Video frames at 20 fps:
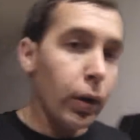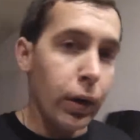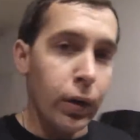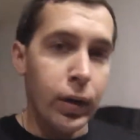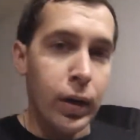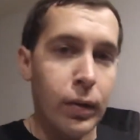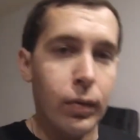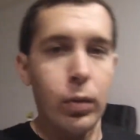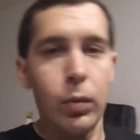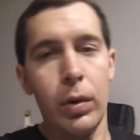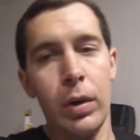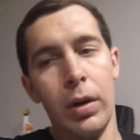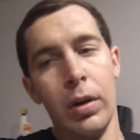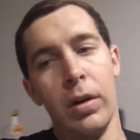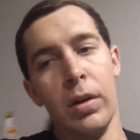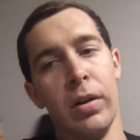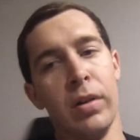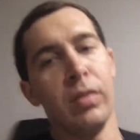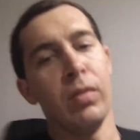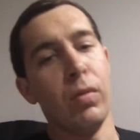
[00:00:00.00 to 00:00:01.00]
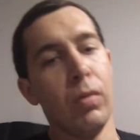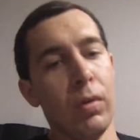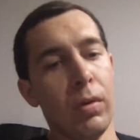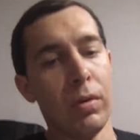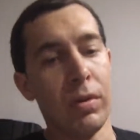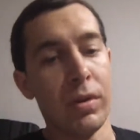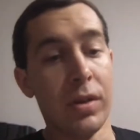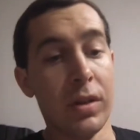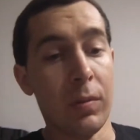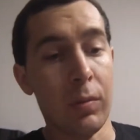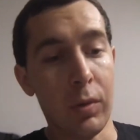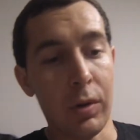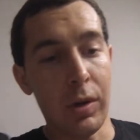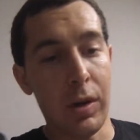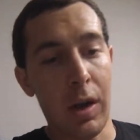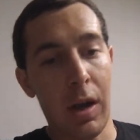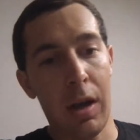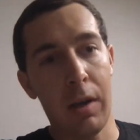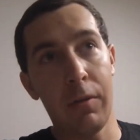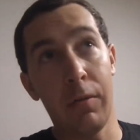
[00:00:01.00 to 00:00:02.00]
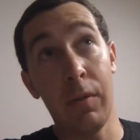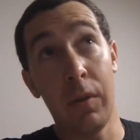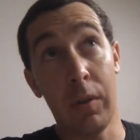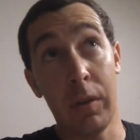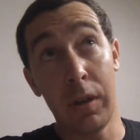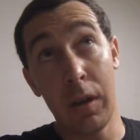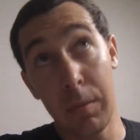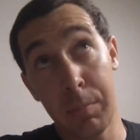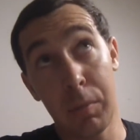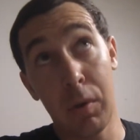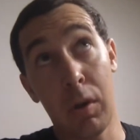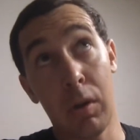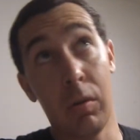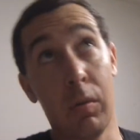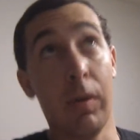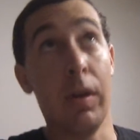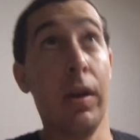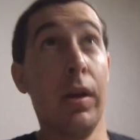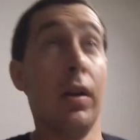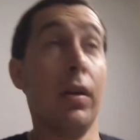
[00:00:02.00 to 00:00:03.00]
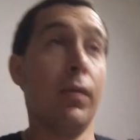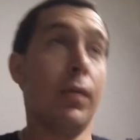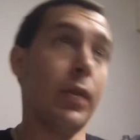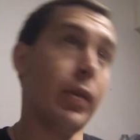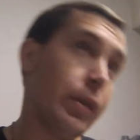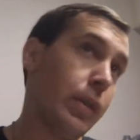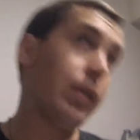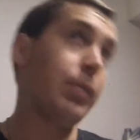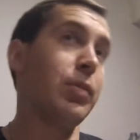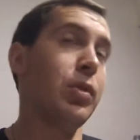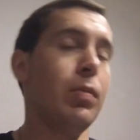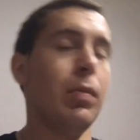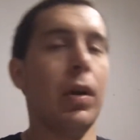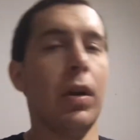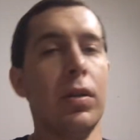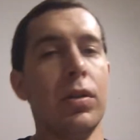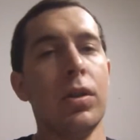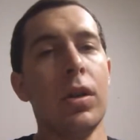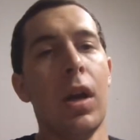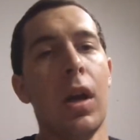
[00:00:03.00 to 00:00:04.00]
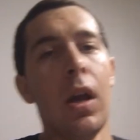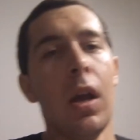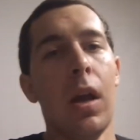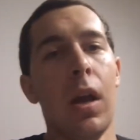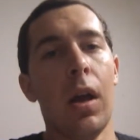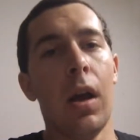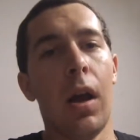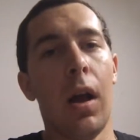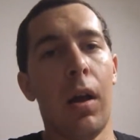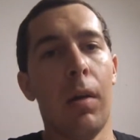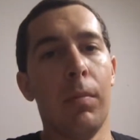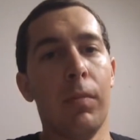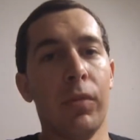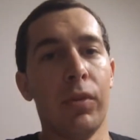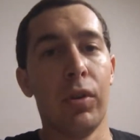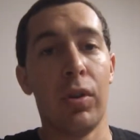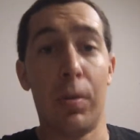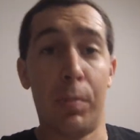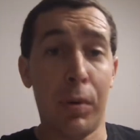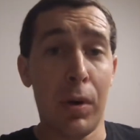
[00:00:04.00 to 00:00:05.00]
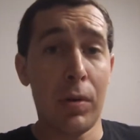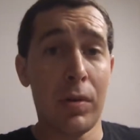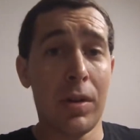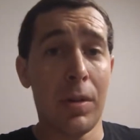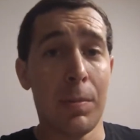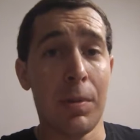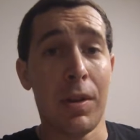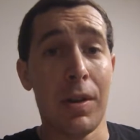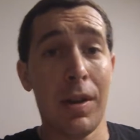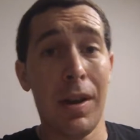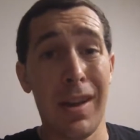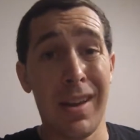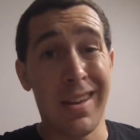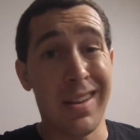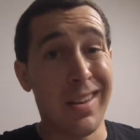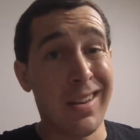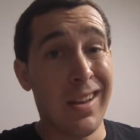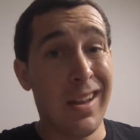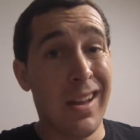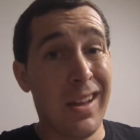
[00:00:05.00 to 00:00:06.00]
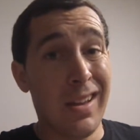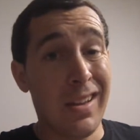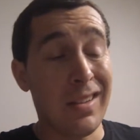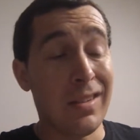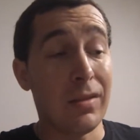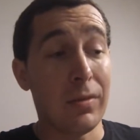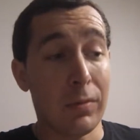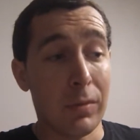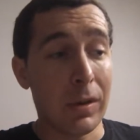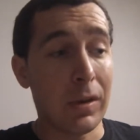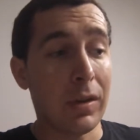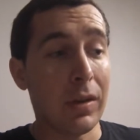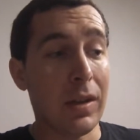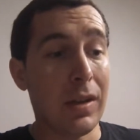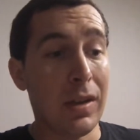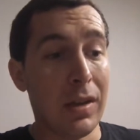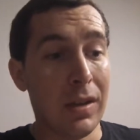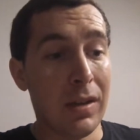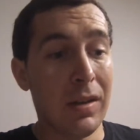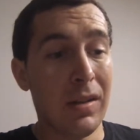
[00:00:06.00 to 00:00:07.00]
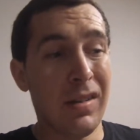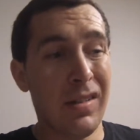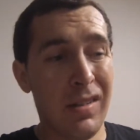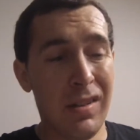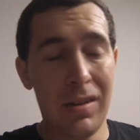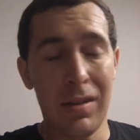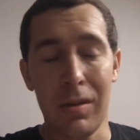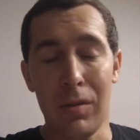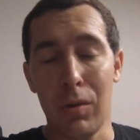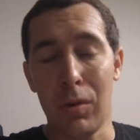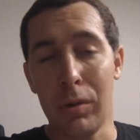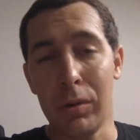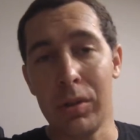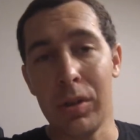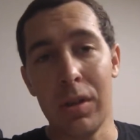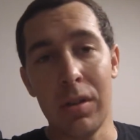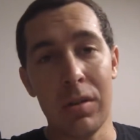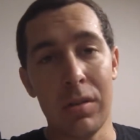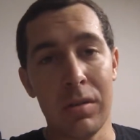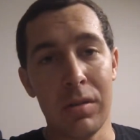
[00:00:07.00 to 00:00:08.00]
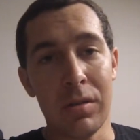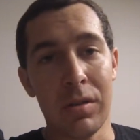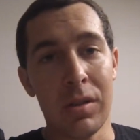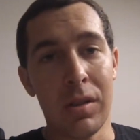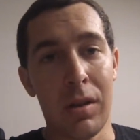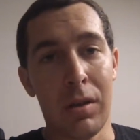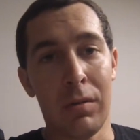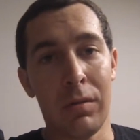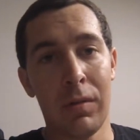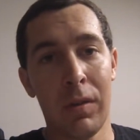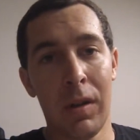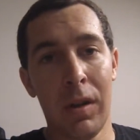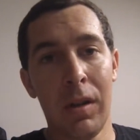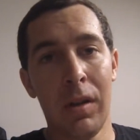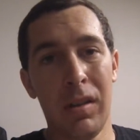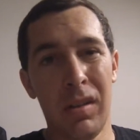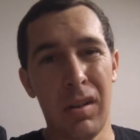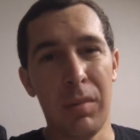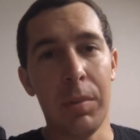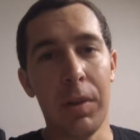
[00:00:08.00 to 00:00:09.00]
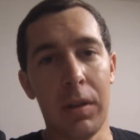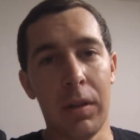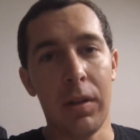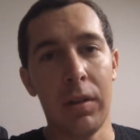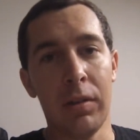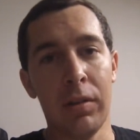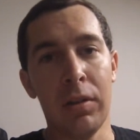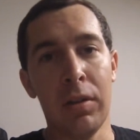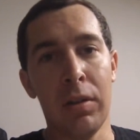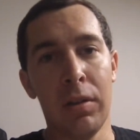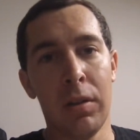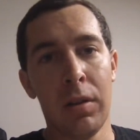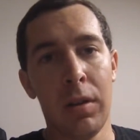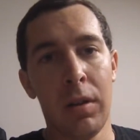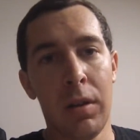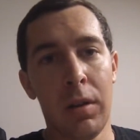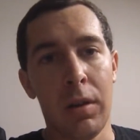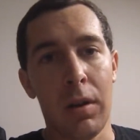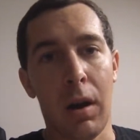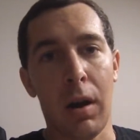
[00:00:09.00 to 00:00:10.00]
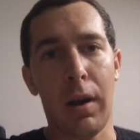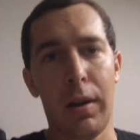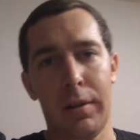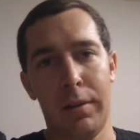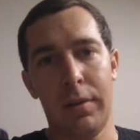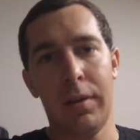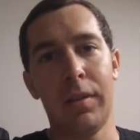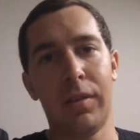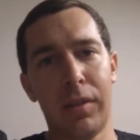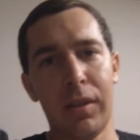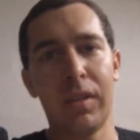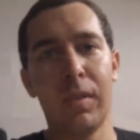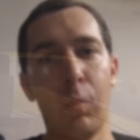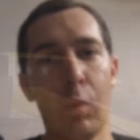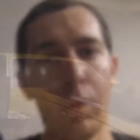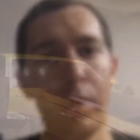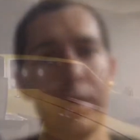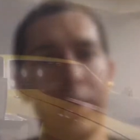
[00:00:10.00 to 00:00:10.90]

getting everywhere, or someone not filling it up all the way or filling it up too much. So the pro tip of the day is really do your oil changes yourself. Don't be lazy. All right, let's get some oil